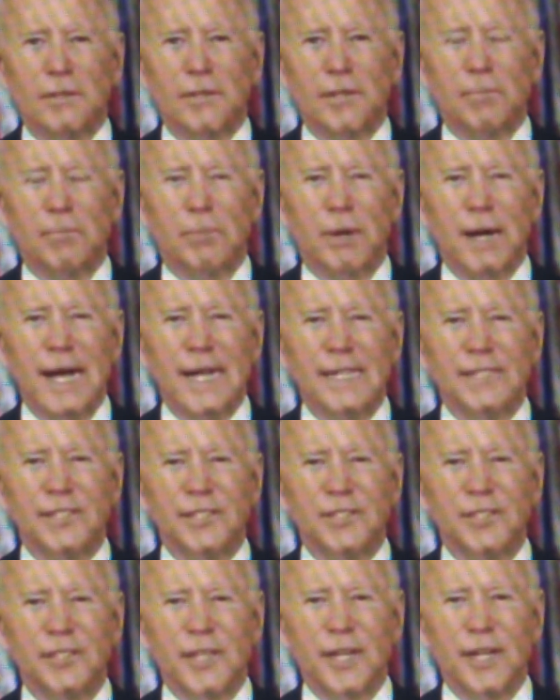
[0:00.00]
that binds
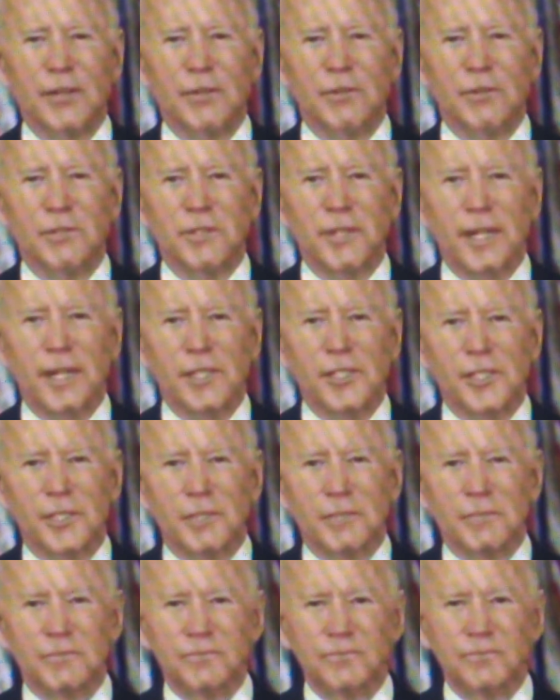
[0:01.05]
us together as a nation.